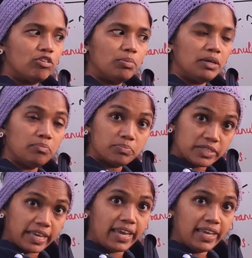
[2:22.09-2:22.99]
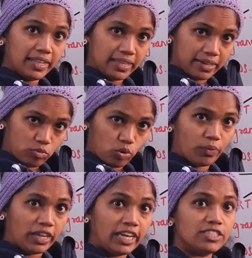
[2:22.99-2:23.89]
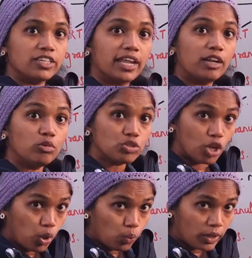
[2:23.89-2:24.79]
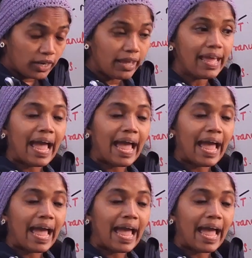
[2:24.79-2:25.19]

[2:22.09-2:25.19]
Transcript: be staying in the ovary as granulosa lutein,